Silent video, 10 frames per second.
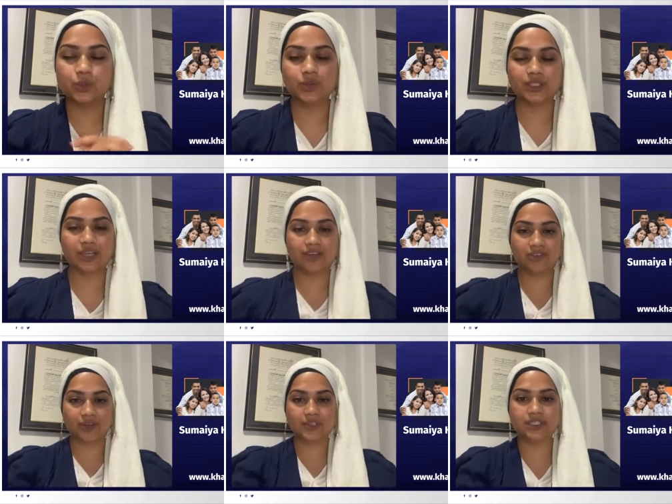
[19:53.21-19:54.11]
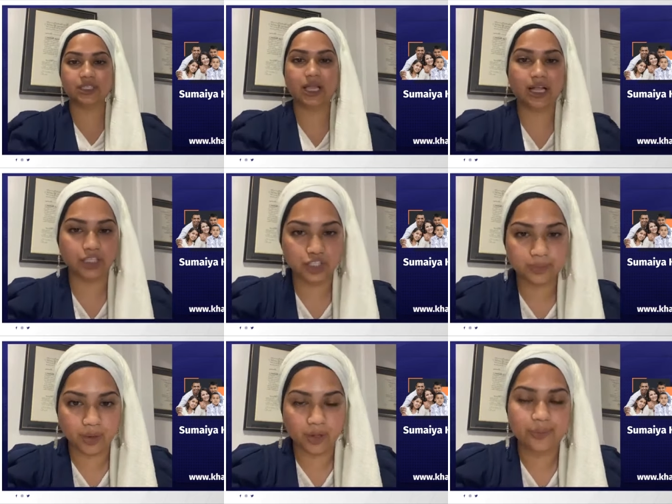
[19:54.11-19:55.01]
to see if they're still
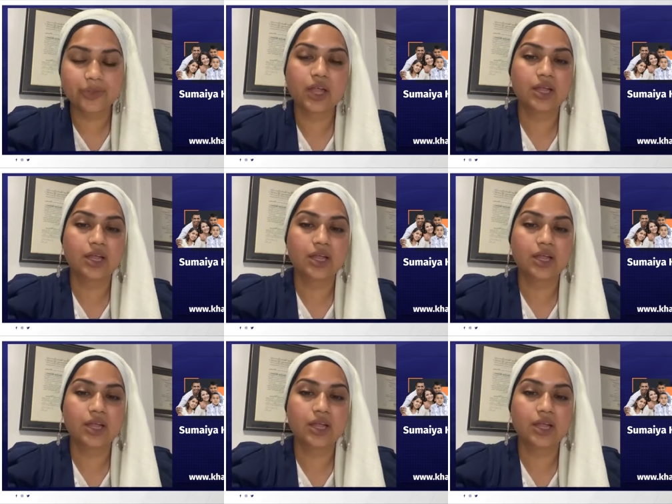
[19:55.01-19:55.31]
eligible.